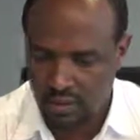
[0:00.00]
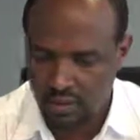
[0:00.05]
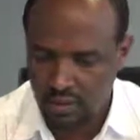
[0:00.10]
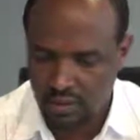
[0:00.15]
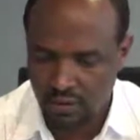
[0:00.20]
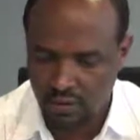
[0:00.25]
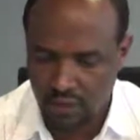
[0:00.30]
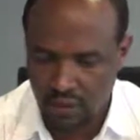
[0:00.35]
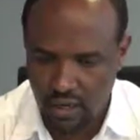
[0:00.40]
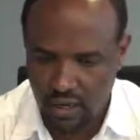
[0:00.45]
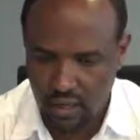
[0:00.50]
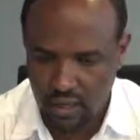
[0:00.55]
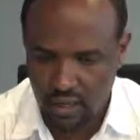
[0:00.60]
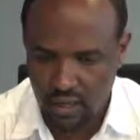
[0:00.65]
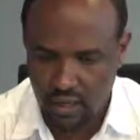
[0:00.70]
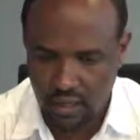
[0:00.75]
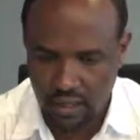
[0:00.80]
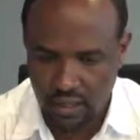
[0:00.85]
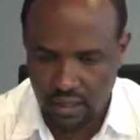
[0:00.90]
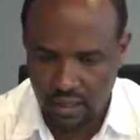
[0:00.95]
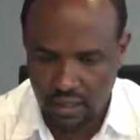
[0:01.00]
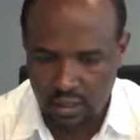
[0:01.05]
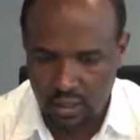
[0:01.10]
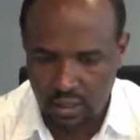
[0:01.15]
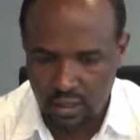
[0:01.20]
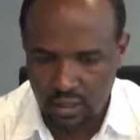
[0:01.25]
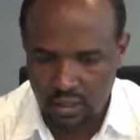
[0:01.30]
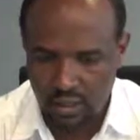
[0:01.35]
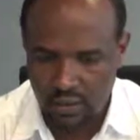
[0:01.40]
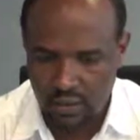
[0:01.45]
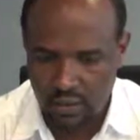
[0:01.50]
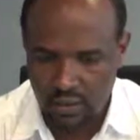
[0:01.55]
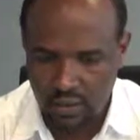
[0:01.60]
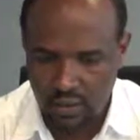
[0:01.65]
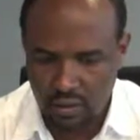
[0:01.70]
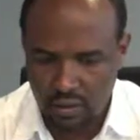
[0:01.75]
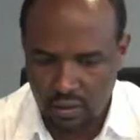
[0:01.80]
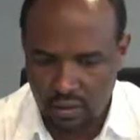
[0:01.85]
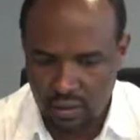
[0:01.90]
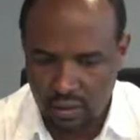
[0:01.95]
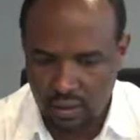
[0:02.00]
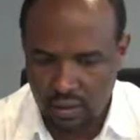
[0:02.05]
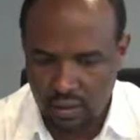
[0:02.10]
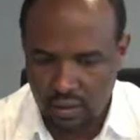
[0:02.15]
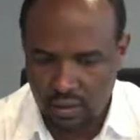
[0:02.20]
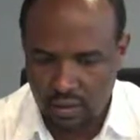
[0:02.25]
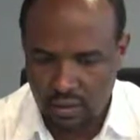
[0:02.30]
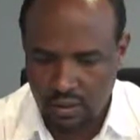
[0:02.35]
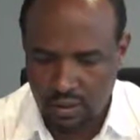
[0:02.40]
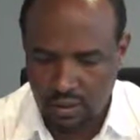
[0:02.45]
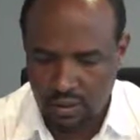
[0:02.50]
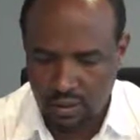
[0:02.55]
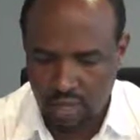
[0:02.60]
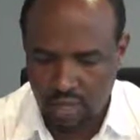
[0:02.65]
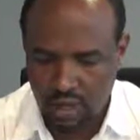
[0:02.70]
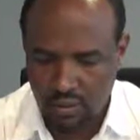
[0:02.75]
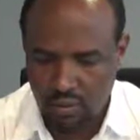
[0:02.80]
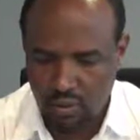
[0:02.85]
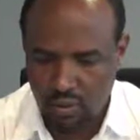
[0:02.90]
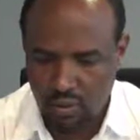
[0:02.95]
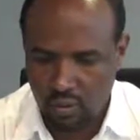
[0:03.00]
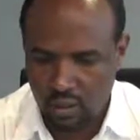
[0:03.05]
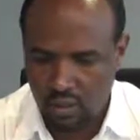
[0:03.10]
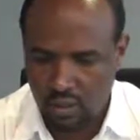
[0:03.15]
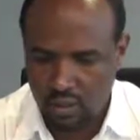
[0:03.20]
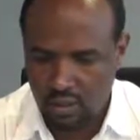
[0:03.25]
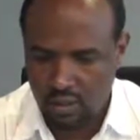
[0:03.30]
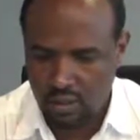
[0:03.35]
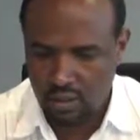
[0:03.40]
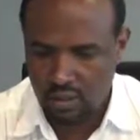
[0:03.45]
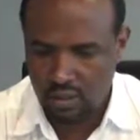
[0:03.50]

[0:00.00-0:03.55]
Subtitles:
They vary given the time when